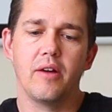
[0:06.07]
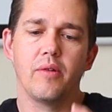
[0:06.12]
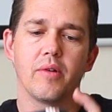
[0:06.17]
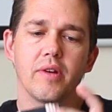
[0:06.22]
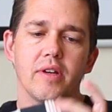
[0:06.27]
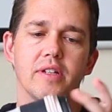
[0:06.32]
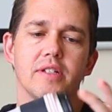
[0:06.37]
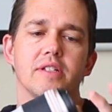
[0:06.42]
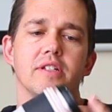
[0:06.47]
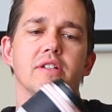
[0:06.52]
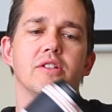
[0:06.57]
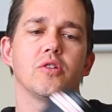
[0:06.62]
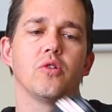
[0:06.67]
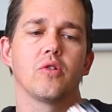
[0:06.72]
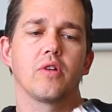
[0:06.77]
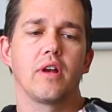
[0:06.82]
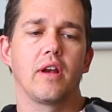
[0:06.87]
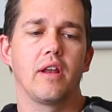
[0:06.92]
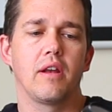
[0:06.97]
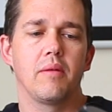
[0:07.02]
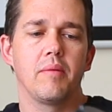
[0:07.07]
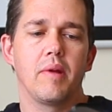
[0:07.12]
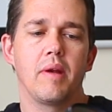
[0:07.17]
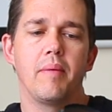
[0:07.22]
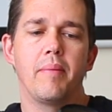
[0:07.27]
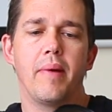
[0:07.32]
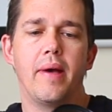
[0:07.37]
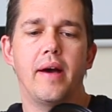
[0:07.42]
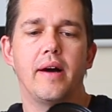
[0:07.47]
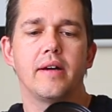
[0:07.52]
I wanted to talk a little bit
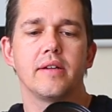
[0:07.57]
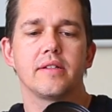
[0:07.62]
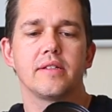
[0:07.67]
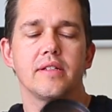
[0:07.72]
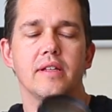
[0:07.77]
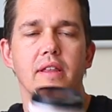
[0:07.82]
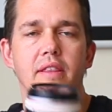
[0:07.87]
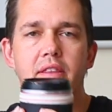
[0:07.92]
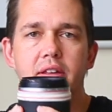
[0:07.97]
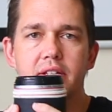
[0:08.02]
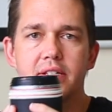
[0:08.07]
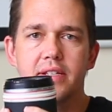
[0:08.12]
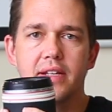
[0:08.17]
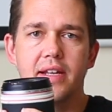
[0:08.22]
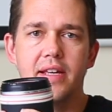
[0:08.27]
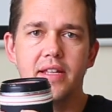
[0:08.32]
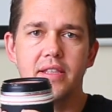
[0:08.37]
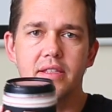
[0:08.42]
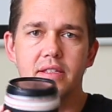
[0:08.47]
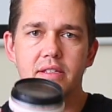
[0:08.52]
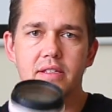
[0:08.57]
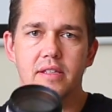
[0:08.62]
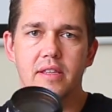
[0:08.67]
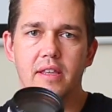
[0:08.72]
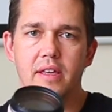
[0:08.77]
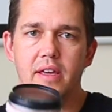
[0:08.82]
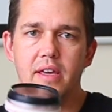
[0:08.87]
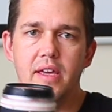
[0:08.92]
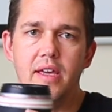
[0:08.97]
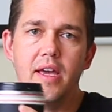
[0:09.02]
about this lens,
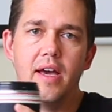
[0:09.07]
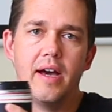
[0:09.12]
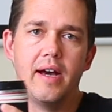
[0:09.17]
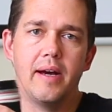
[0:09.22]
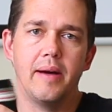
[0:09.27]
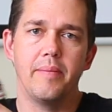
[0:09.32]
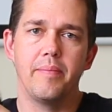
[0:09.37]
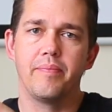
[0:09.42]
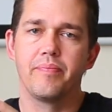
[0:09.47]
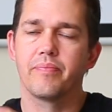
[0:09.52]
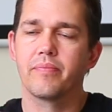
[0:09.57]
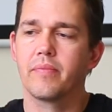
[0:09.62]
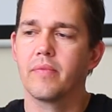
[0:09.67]
the